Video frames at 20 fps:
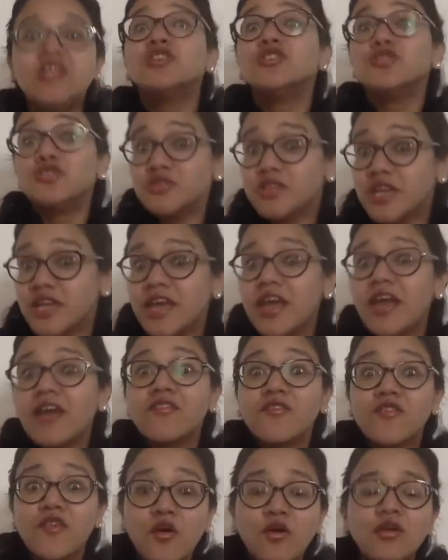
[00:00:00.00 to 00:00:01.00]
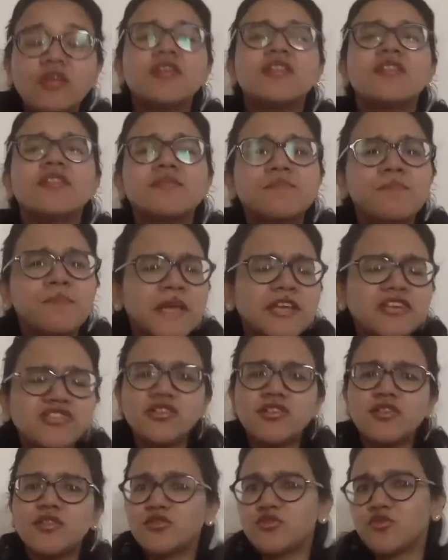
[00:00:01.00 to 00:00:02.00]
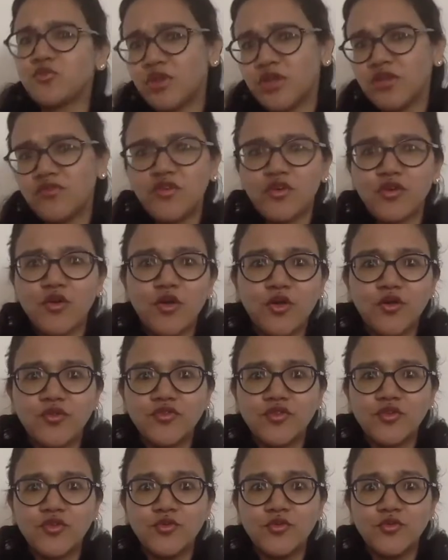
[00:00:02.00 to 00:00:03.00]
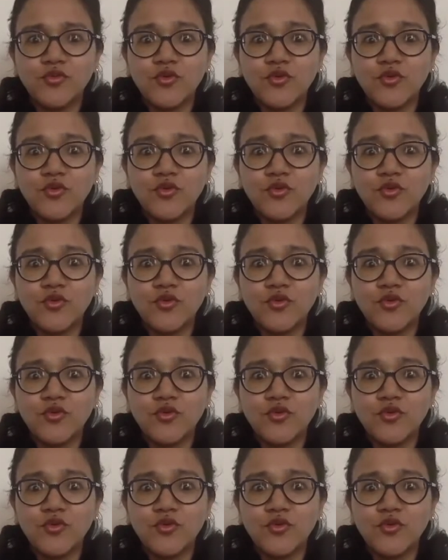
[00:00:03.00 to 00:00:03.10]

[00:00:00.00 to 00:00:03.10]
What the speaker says: Today I have got a special story for all of you.